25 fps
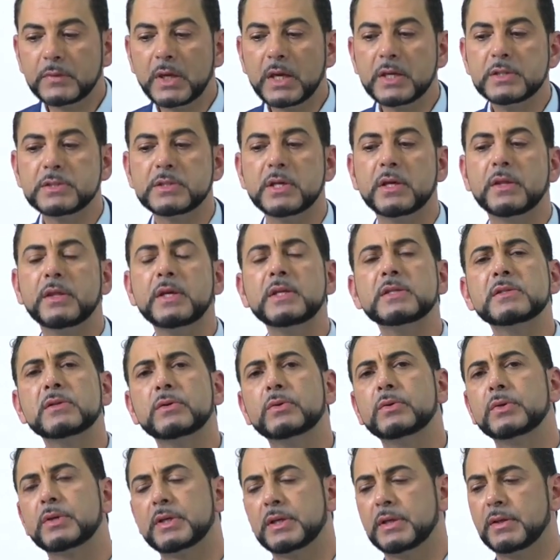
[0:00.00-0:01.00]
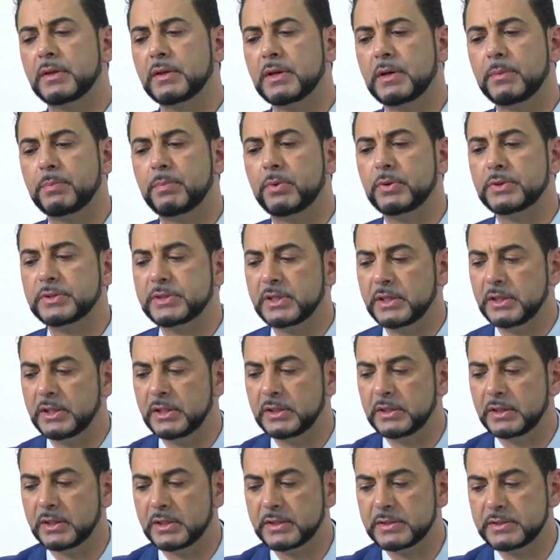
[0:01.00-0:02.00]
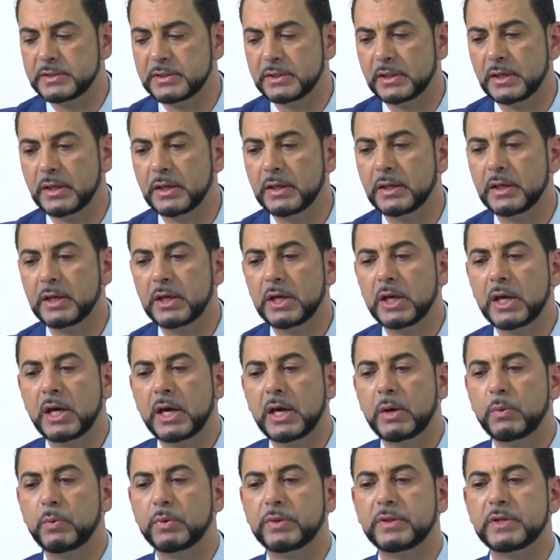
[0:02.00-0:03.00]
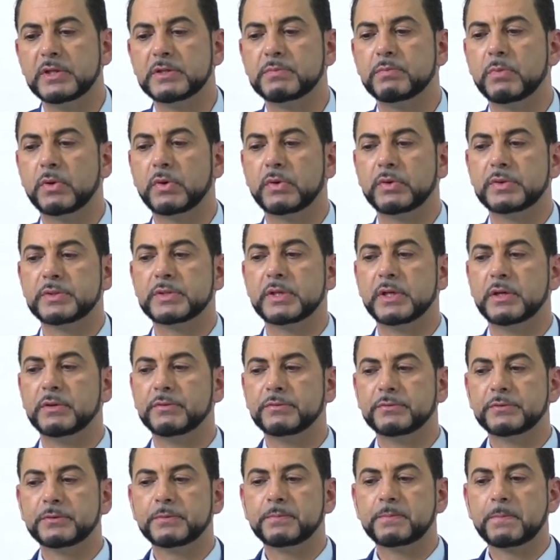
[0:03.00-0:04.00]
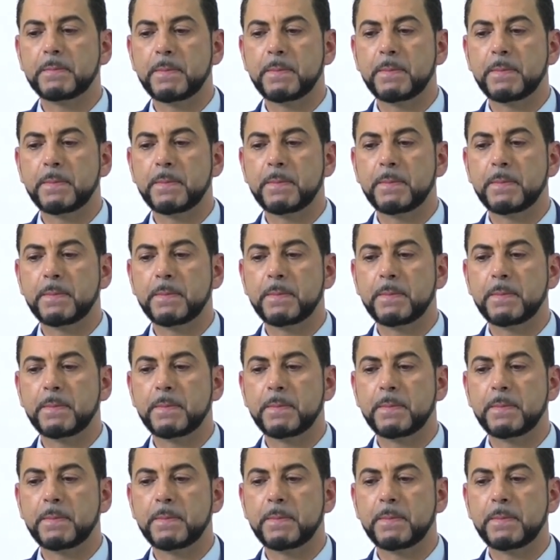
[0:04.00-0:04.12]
So these are all points that you need to consider with this model itself.